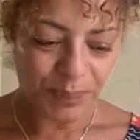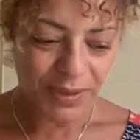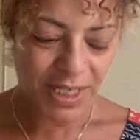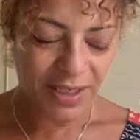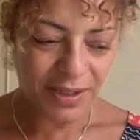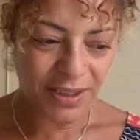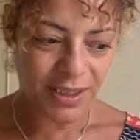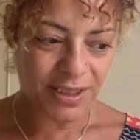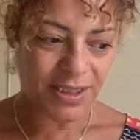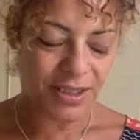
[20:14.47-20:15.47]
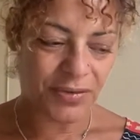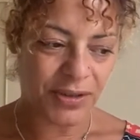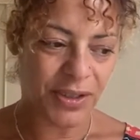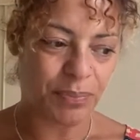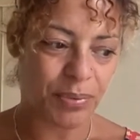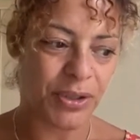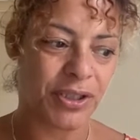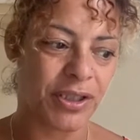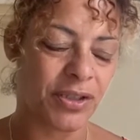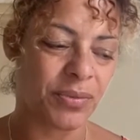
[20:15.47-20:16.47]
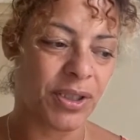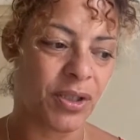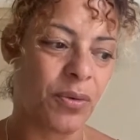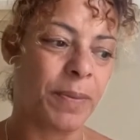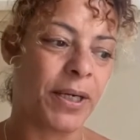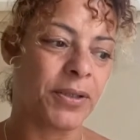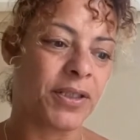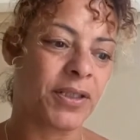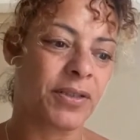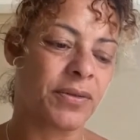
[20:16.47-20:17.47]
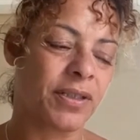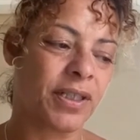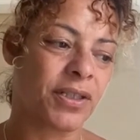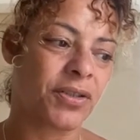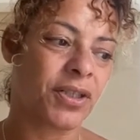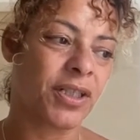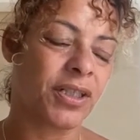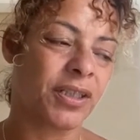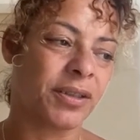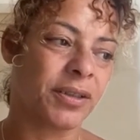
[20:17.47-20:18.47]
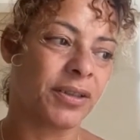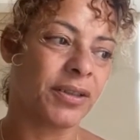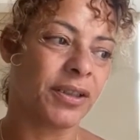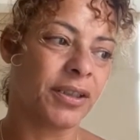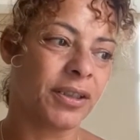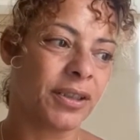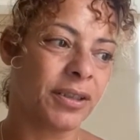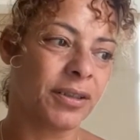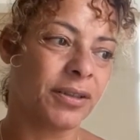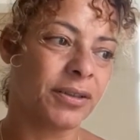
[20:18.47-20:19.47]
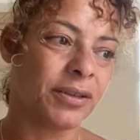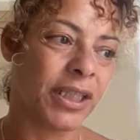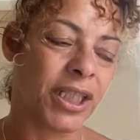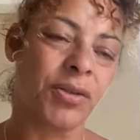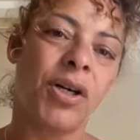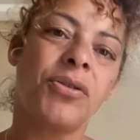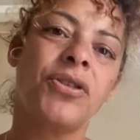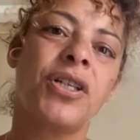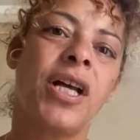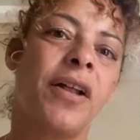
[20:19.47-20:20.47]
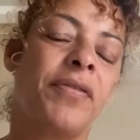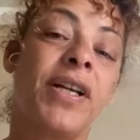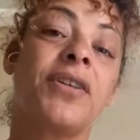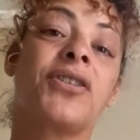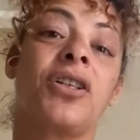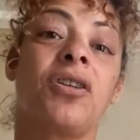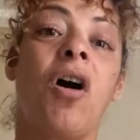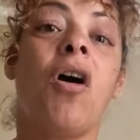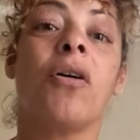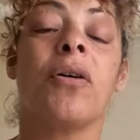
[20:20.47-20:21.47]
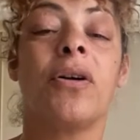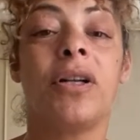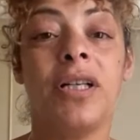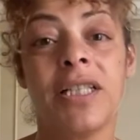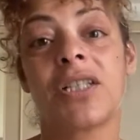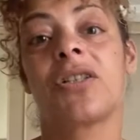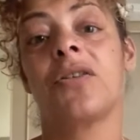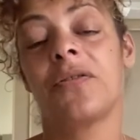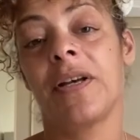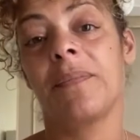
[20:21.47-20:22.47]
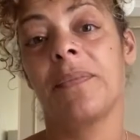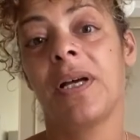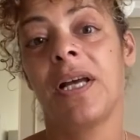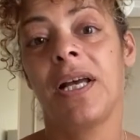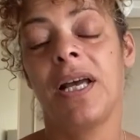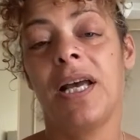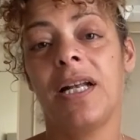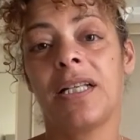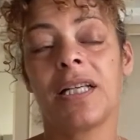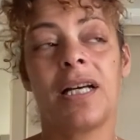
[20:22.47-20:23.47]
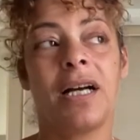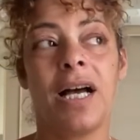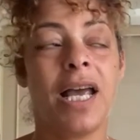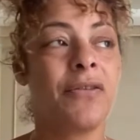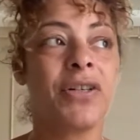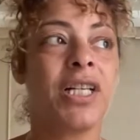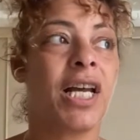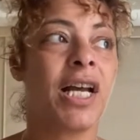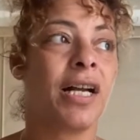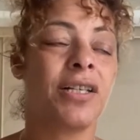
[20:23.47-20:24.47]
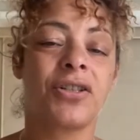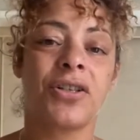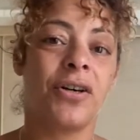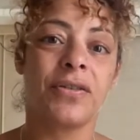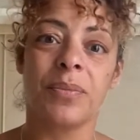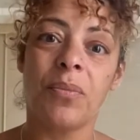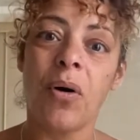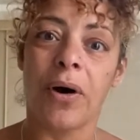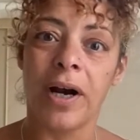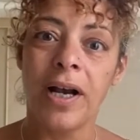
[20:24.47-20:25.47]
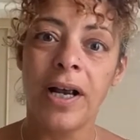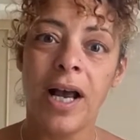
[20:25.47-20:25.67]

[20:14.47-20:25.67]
I think that it's very important that we know about this this uh, uh, heroes. There's a long list of them, and uh, every day I discover more.